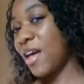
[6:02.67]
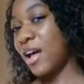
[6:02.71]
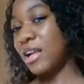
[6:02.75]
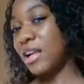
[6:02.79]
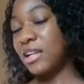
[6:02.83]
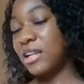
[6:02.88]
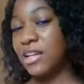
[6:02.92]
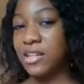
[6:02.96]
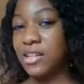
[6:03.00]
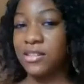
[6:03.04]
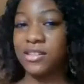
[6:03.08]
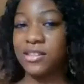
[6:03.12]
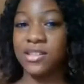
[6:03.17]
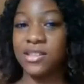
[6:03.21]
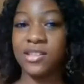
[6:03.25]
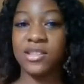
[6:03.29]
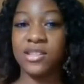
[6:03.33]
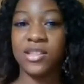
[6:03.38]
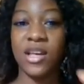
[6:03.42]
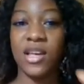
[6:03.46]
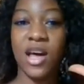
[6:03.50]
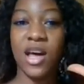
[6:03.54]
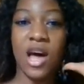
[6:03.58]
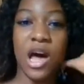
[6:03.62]
I like it.
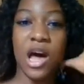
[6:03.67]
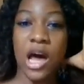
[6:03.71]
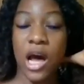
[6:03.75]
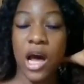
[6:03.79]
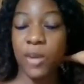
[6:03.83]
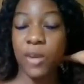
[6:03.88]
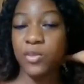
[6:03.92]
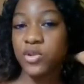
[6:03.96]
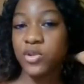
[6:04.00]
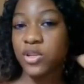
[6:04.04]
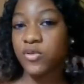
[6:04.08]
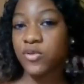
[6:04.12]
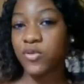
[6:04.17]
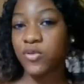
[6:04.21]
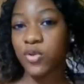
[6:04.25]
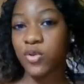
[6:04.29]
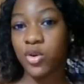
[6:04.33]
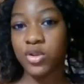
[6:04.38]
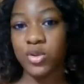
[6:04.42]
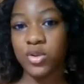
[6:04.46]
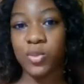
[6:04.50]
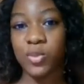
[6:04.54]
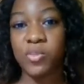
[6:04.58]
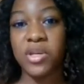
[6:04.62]
I'm looking
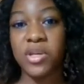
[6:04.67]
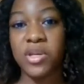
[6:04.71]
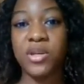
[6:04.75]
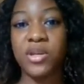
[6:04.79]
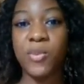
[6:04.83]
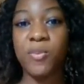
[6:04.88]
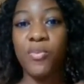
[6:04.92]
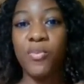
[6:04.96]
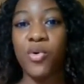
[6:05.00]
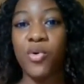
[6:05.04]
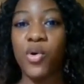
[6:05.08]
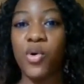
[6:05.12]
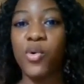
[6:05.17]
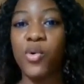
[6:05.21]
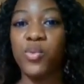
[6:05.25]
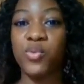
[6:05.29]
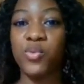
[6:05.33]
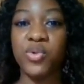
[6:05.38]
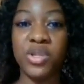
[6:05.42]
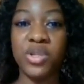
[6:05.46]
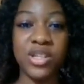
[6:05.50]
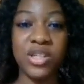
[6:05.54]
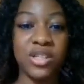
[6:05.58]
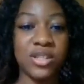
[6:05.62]
forward to making more
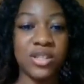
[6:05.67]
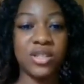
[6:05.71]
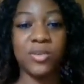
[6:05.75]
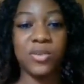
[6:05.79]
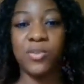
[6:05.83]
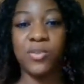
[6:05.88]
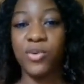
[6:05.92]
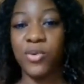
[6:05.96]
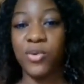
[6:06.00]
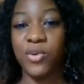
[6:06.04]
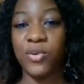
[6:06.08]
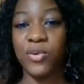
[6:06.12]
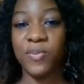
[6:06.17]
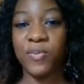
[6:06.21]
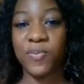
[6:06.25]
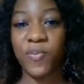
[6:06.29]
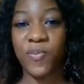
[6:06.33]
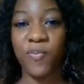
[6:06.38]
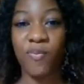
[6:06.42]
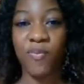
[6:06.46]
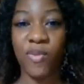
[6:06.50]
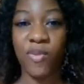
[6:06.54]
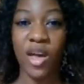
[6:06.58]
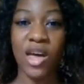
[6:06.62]
wigs, but
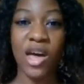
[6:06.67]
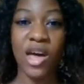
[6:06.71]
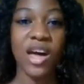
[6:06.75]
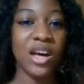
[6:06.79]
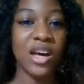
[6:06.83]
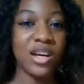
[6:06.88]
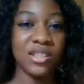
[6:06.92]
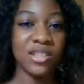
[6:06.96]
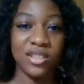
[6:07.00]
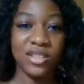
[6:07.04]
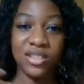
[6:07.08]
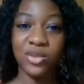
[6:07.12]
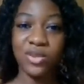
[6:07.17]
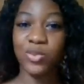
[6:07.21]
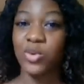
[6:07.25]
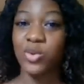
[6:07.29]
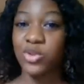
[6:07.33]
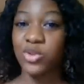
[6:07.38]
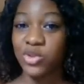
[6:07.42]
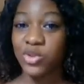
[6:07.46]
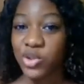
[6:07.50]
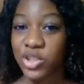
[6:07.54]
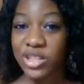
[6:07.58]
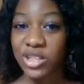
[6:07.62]
this
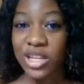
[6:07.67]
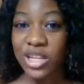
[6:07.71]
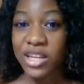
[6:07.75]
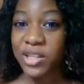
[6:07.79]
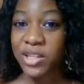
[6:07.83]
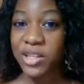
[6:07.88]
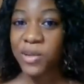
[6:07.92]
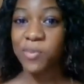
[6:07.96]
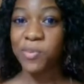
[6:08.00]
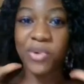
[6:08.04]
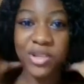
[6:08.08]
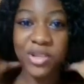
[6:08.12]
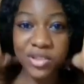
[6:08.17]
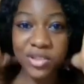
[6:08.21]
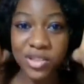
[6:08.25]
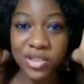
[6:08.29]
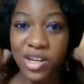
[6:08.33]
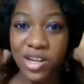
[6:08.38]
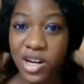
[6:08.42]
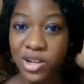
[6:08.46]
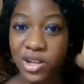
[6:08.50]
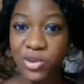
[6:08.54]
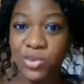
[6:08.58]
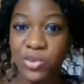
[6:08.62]
was just like a
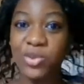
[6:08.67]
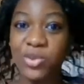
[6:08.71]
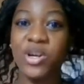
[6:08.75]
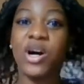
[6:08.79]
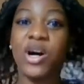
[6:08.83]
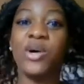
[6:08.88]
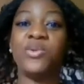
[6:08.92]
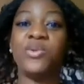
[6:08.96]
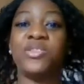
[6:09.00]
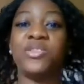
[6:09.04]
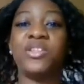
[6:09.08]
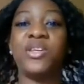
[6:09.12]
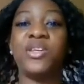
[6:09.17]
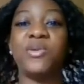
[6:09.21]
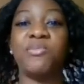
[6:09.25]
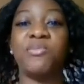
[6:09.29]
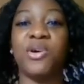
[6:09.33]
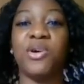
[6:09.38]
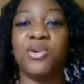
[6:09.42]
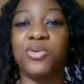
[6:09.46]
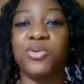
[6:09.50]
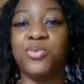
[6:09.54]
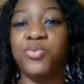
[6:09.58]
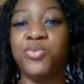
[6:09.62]
practical. And look how it came
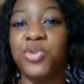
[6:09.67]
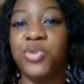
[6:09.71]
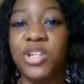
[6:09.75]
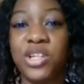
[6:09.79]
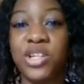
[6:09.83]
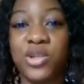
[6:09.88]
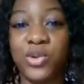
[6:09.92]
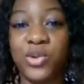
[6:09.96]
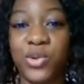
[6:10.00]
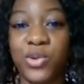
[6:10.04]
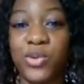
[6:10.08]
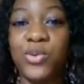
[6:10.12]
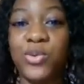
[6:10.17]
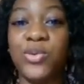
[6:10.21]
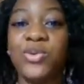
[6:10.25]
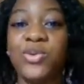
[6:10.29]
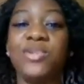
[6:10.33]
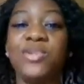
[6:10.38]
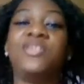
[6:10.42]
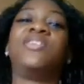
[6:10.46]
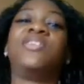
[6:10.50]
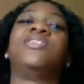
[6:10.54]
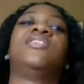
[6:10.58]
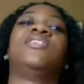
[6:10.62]
out, really
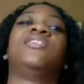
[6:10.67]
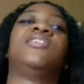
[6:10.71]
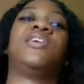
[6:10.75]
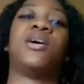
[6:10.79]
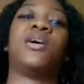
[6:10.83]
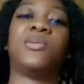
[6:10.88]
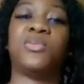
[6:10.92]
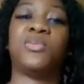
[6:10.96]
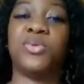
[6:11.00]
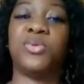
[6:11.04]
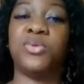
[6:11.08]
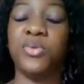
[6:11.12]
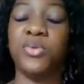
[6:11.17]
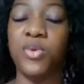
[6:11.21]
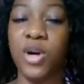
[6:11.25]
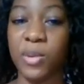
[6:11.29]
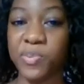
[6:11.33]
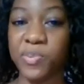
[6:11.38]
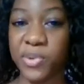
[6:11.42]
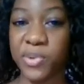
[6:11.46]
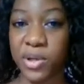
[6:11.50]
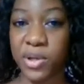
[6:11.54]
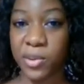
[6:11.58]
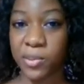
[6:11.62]
good. I'm so
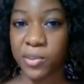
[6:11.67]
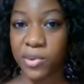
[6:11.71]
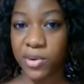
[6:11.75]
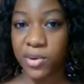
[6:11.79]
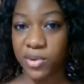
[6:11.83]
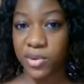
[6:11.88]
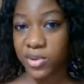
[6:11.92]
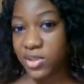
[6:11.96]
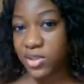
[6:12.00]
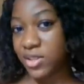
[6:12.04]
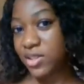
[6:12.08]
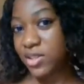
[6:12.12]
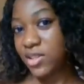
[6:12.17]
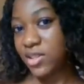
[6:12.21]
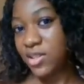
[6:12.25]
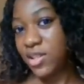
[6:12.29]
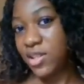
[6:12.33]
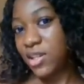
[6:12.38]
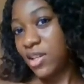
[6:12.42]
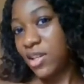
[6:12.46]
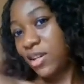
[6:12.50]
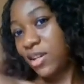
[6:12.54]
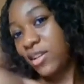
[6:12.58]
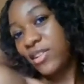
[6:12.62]
happy about it.
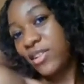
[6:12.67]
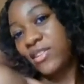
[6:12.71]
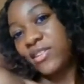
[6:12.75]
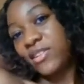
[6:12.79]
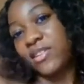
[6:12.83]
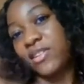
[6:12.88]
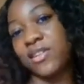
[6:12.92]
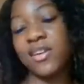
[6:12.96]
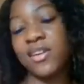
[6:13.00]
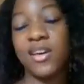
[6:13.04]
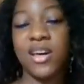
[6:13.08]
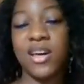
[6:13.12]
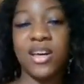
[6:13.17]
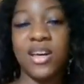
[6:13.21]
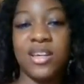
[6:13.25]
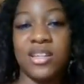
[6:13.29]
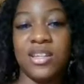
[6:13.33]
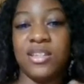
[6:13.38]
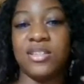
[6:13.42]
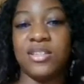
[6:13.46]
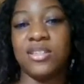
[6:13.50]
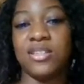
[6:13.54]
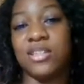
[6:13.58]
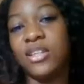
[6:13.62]
Like
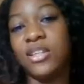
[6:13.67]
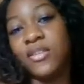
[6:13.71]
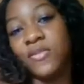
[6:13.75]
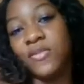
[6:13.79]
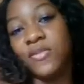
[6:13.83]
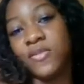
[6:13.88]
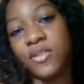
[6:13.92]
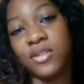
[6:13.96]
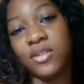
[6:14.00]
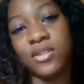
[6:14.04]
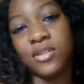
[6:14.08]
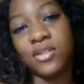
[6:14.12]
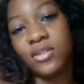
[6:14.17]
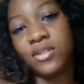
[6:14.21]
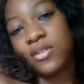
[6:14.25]
it's given.